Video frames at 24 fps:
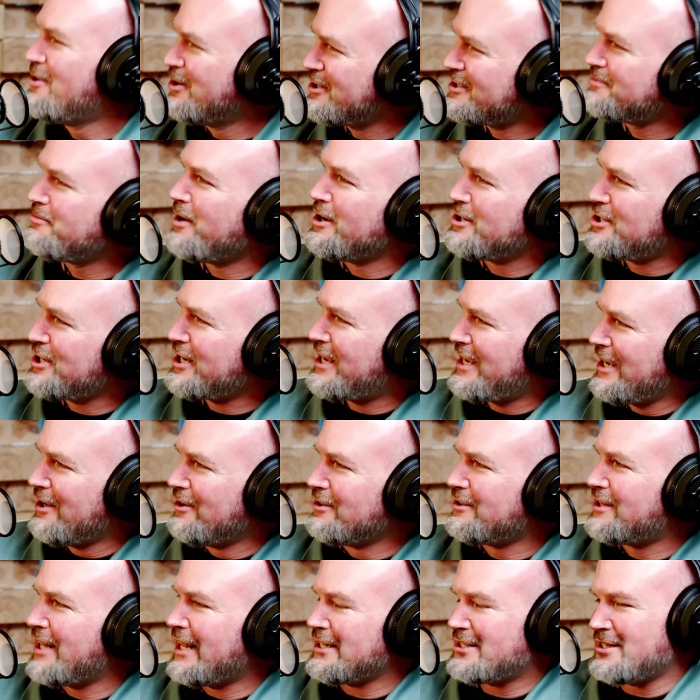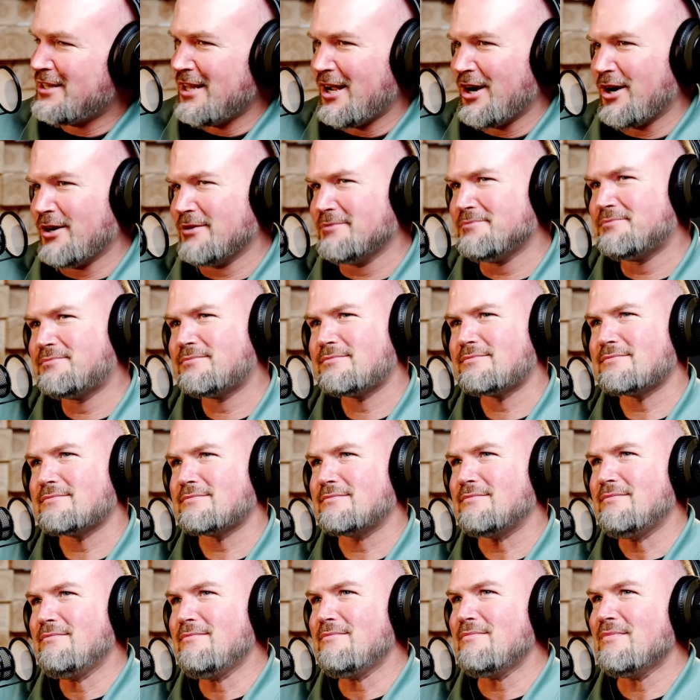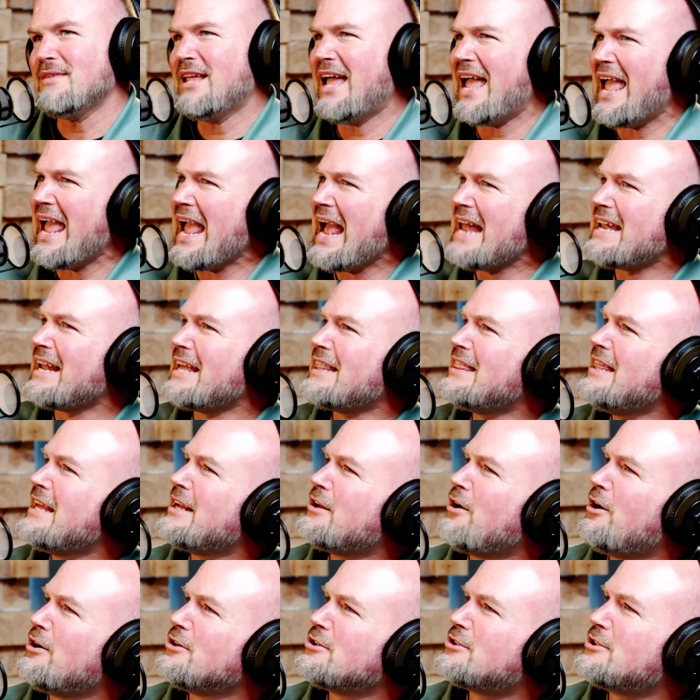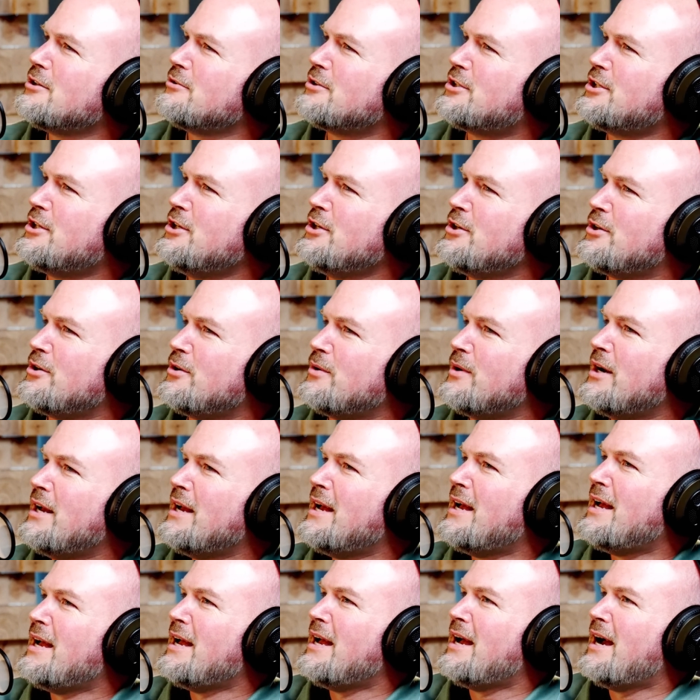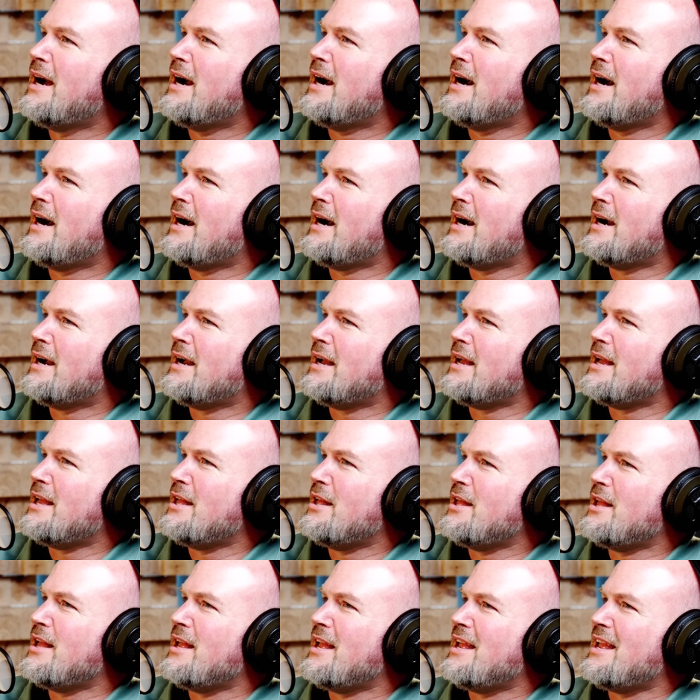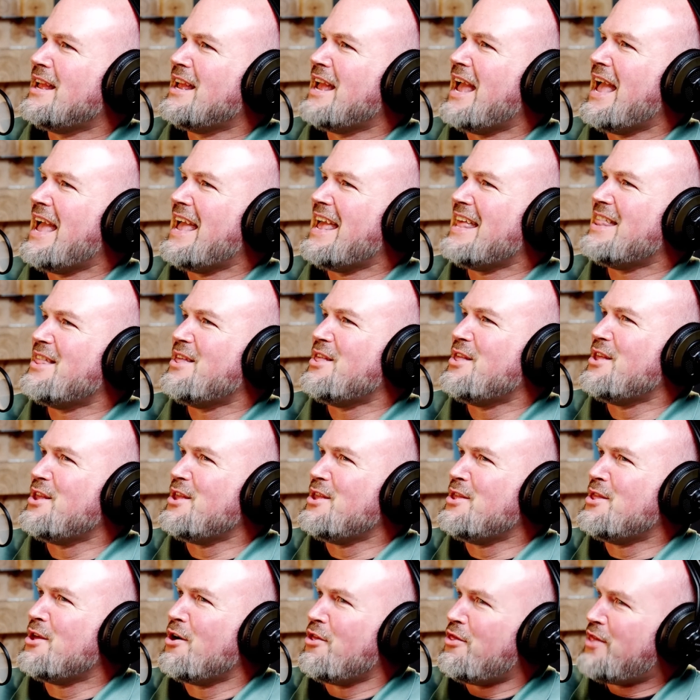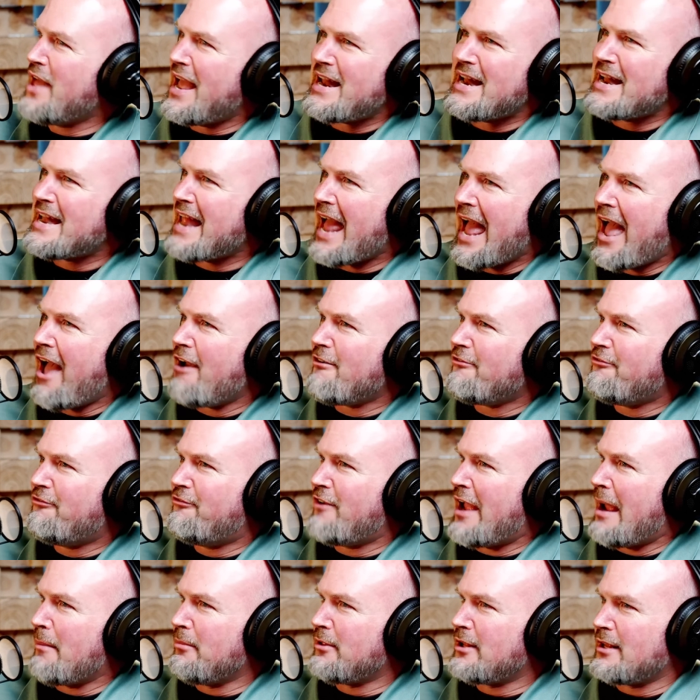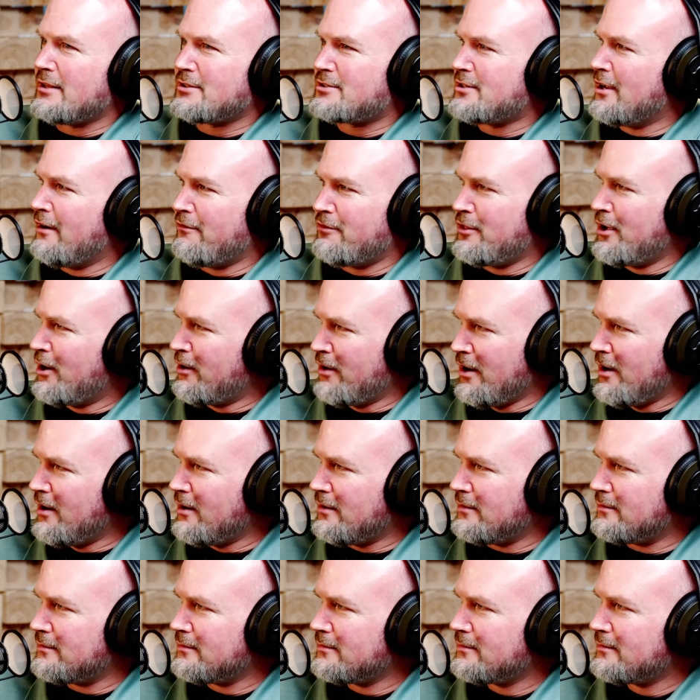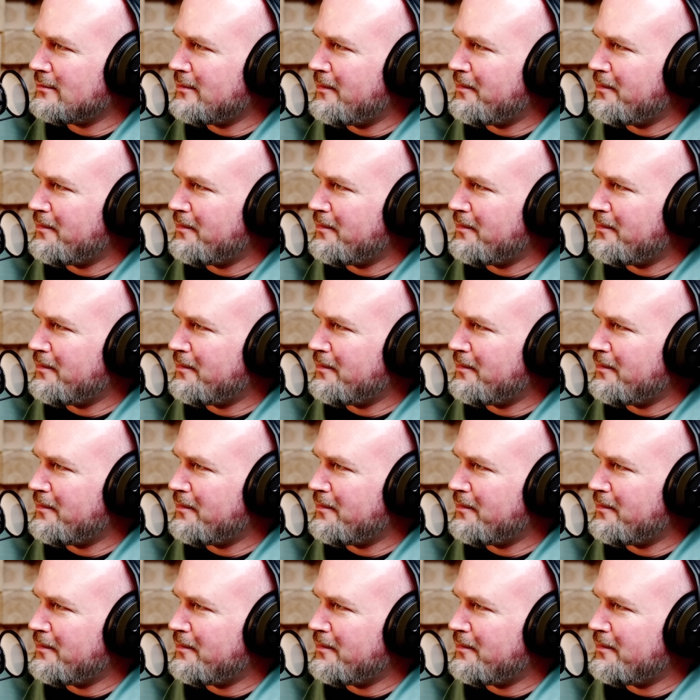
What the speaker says: There's a bunch of guilt that's there. And I think also, too, they didn't have families of their own.